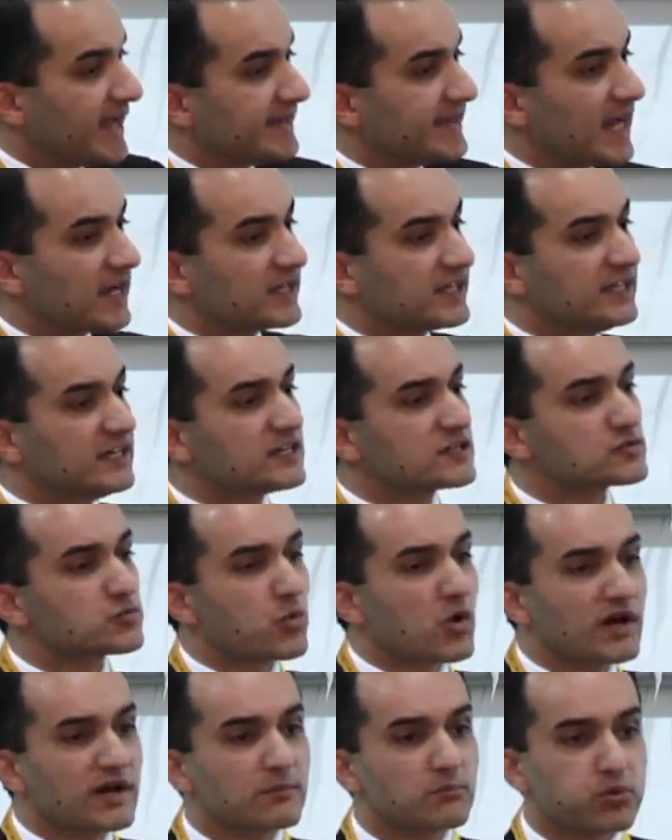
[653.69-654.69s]
Now, here's
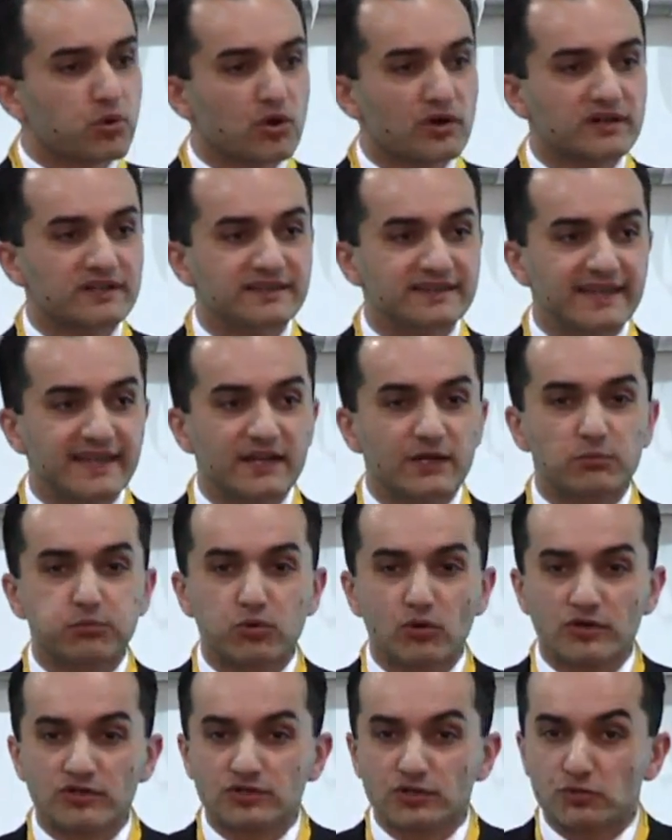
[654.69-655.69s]
one important data
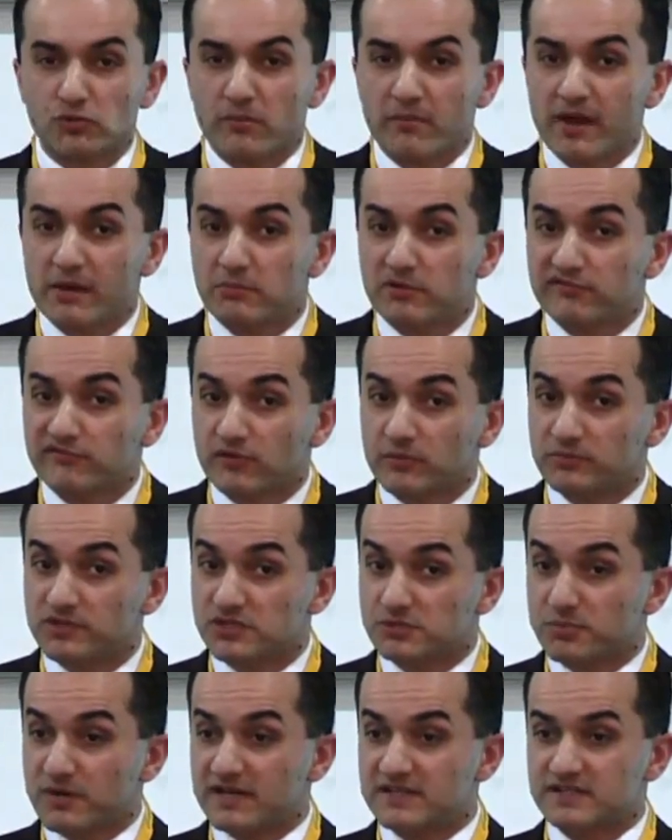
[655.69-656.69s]
point to remember from
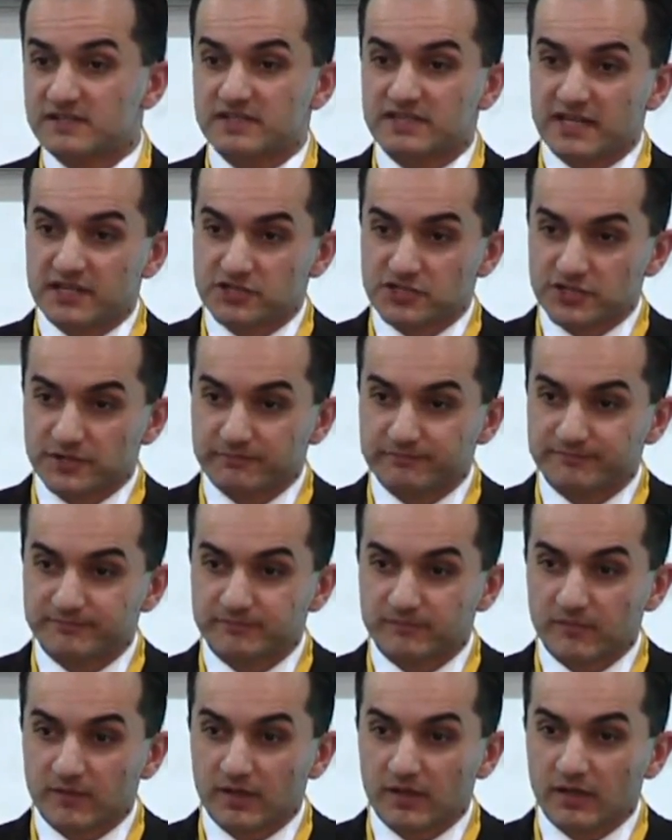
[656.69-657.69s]
this presentation.
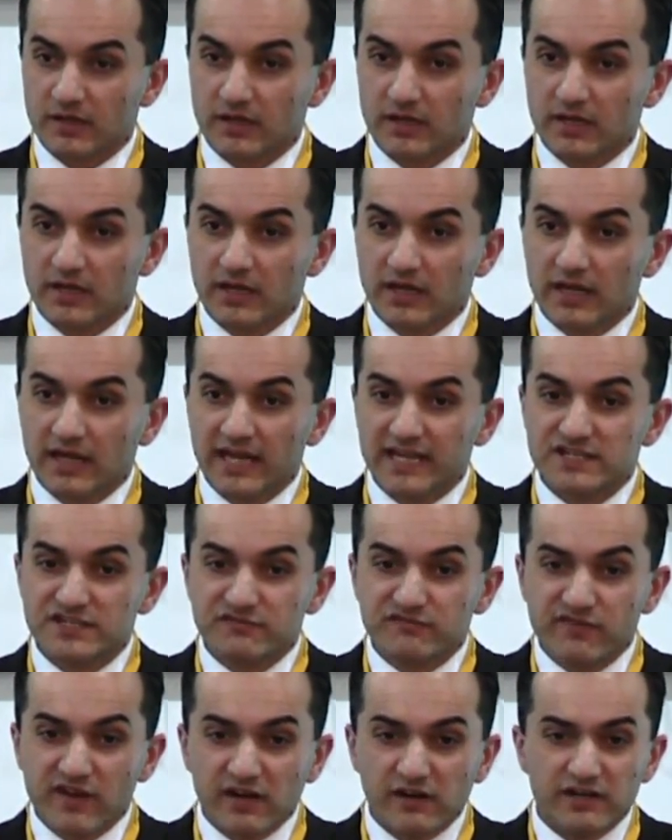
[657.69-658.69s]
It's
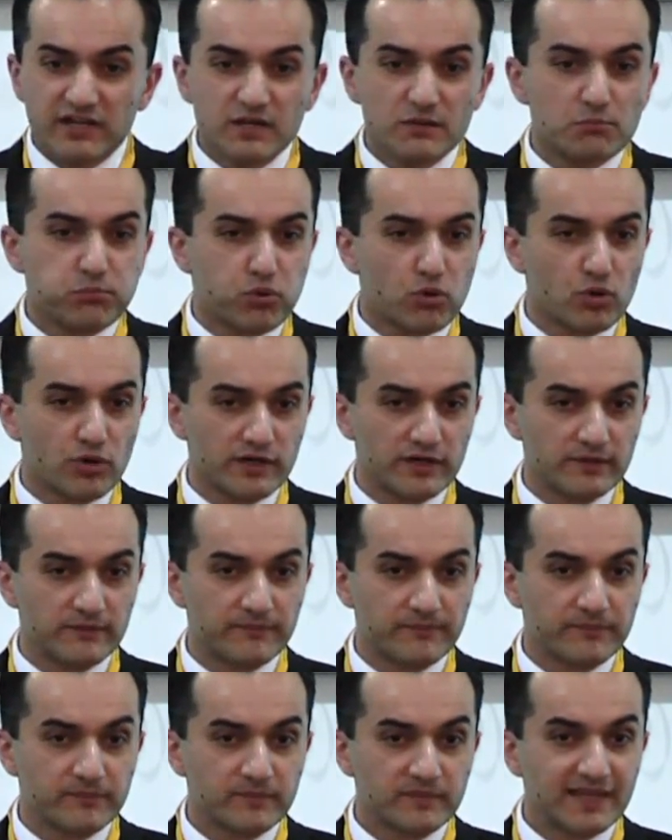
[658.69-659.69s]
very important
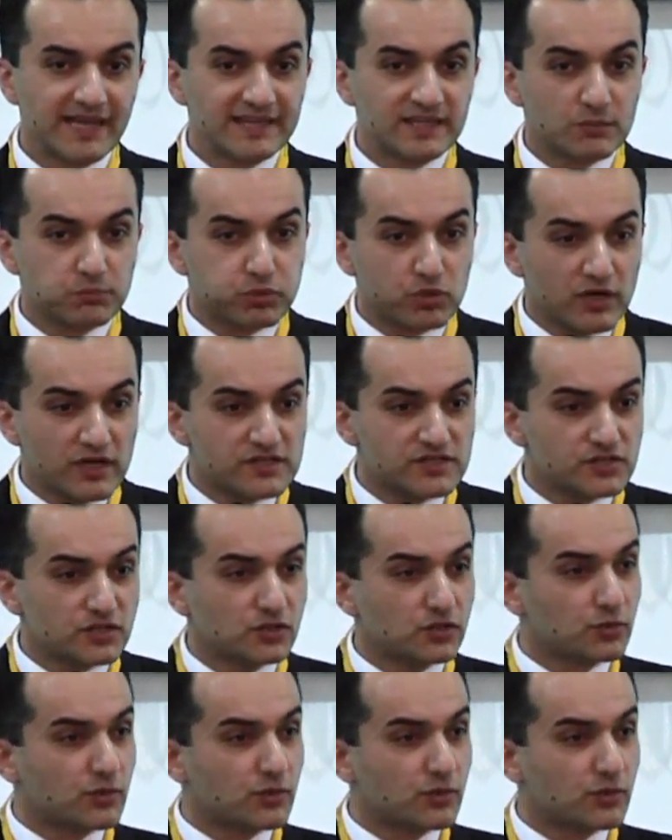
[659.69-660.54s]
that the price of